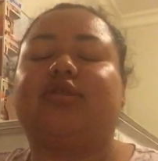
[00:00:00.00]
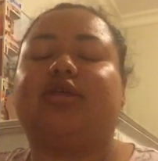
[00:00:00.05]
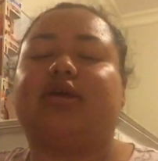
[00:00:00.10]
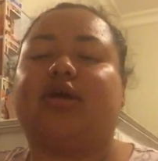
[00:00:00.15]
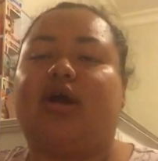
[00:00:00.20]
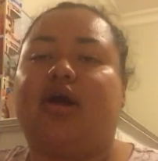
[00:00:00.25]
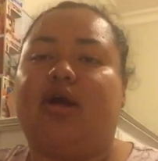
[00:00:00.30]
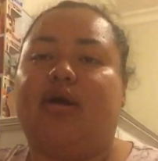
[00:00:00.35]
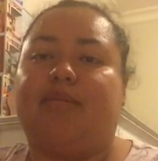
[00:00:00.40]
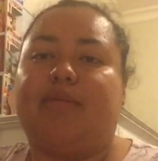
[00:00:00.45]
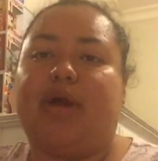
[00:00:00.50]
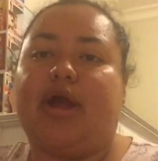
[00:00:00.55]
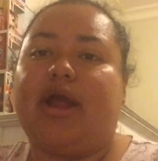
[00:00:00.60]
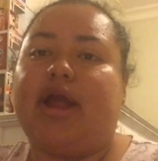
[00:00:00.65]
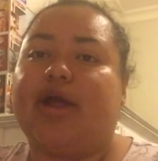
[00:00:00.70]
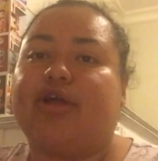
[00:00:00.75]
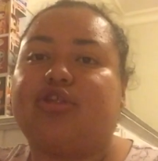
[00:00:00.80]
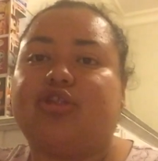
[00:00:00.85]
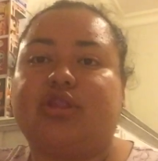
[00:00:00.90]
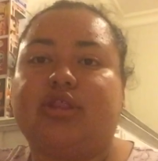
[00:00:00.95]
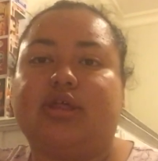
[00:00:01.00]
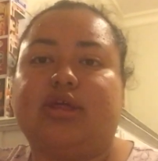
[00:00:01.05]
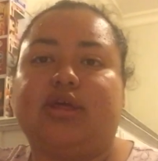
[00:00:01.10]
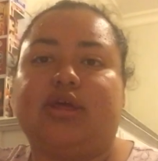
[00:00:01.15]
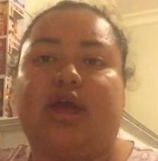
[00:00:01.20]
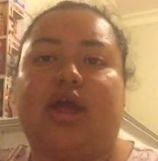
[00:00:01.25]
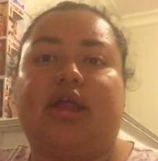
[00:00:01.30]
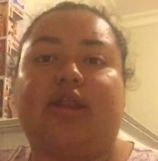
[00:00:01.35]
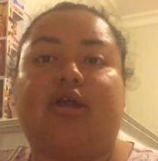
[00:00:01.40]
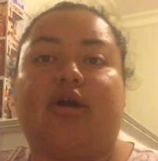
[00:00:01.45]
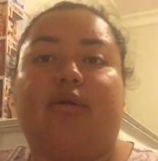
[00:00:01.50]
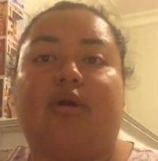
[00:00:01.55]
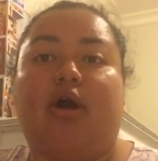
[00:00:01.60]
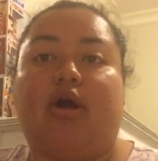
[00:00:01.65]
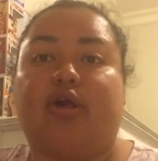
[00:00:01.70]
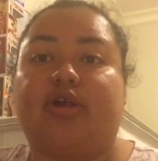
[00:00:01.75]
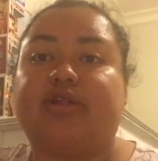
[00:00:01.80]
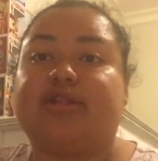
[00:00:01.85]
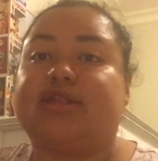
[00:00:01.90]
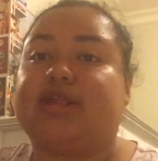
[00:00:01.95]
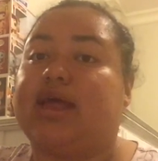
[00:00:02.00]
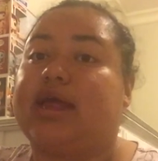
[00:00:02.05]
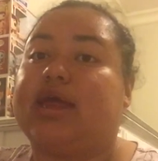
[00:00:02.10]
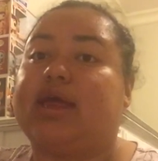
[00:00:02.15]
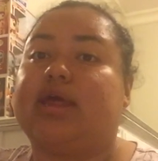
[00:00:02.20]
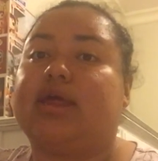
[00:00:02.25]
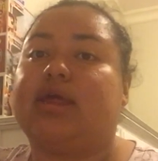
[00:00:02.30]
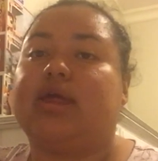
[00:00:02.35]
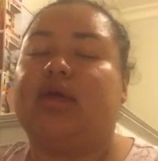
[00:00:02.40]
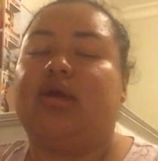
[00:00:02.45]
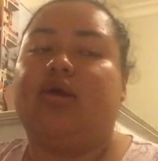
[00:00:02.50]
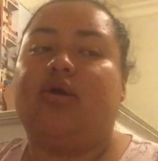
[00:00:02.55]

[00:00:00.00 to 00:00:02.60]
The, um, I actually at our site,